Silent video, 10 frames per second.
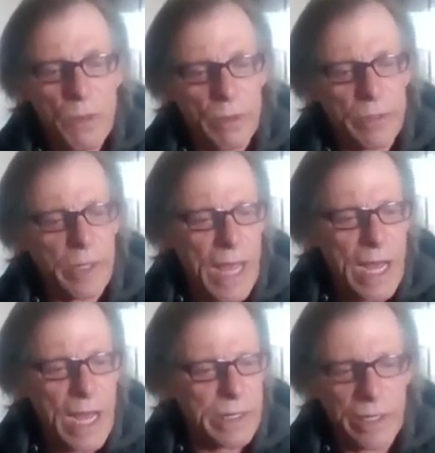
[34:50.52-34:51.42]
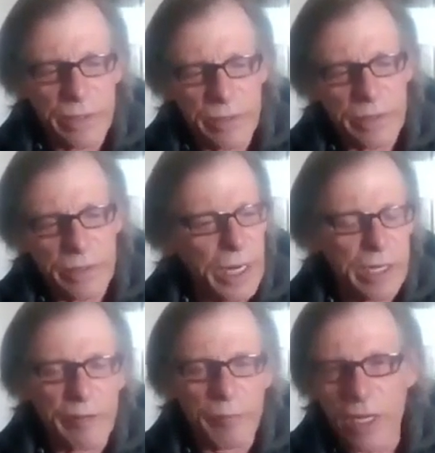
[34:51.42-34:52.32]
we did that, and then I
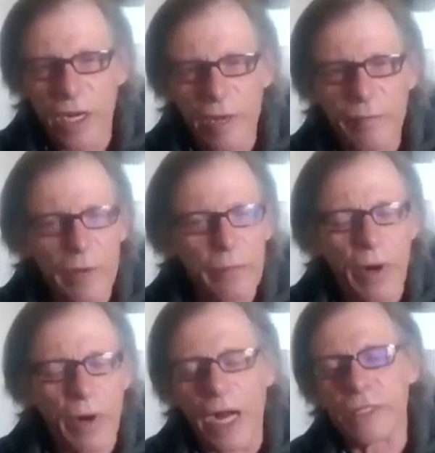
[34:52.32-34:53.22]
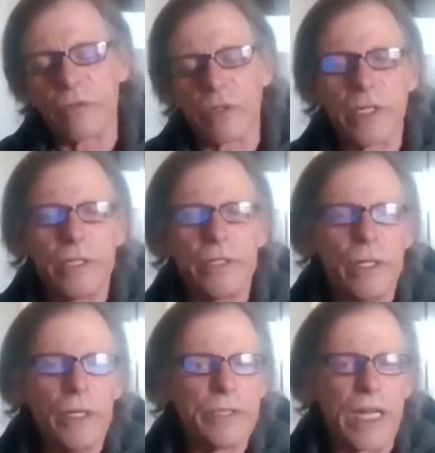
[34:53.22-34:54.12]
lived my life. I didn't really
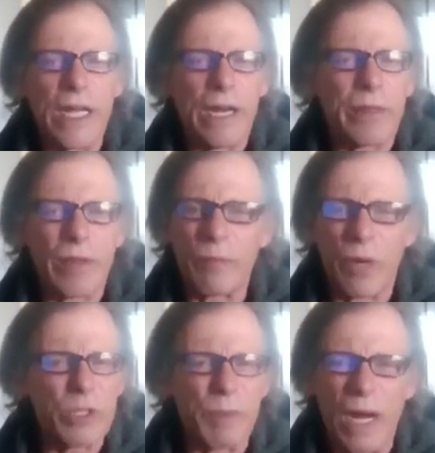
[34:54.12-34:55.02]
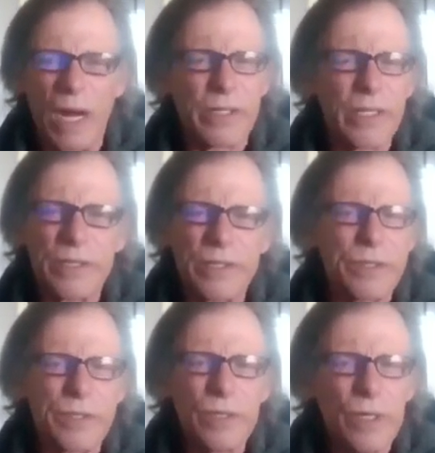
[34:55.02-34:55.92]
say anything much about
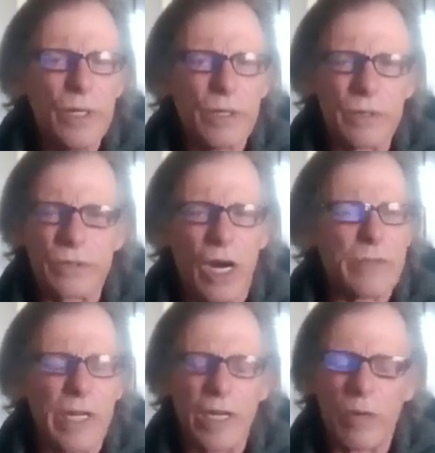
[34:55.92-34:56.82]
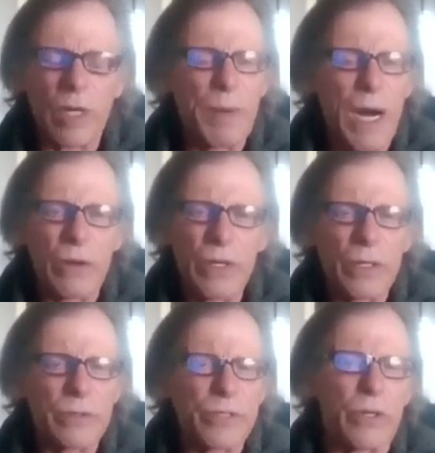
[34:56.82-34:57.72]
this, talk to anyone about
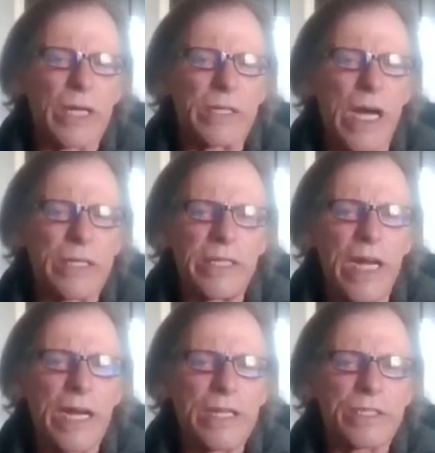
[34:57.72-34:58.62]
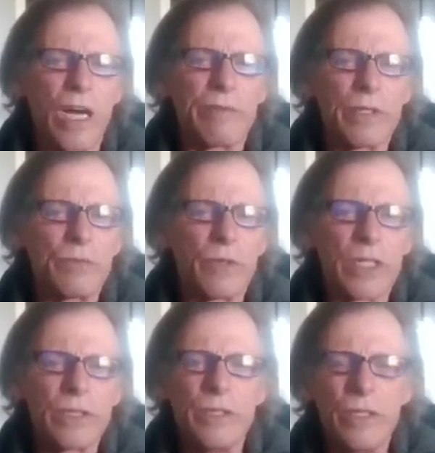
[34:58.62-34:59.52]
it until like 1997
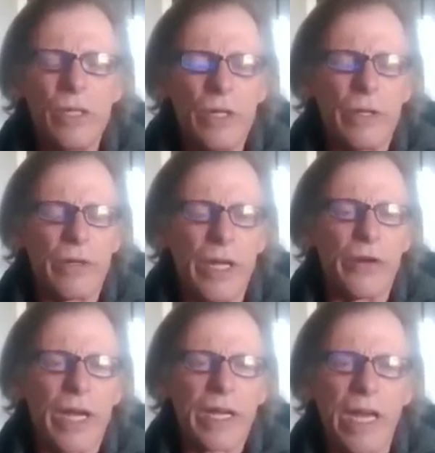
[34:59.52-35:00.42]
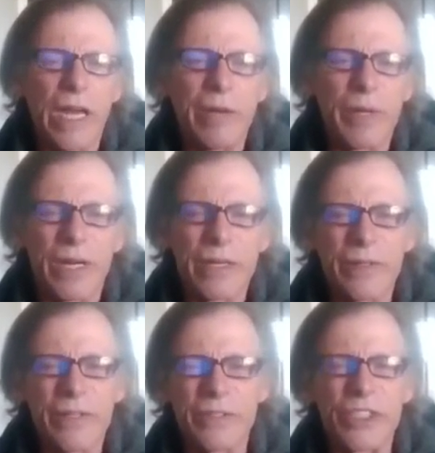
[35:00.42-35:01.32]
when the internet came, and I
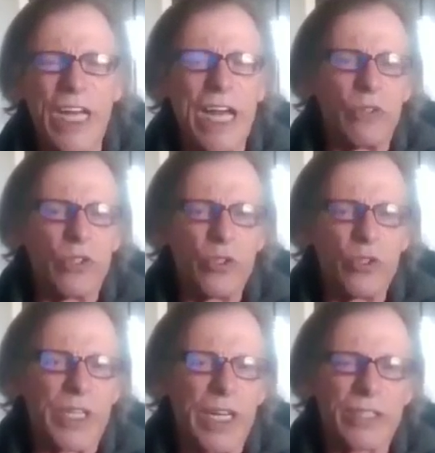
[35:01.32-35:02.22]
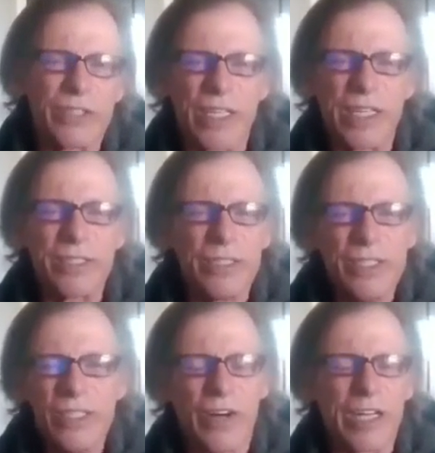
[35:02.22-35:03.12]
in chat rooms, and I could say,
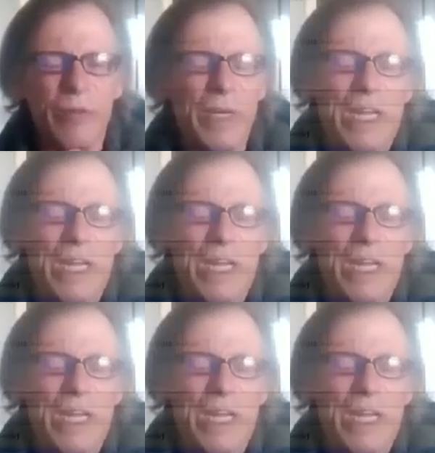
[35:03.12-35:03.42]
I could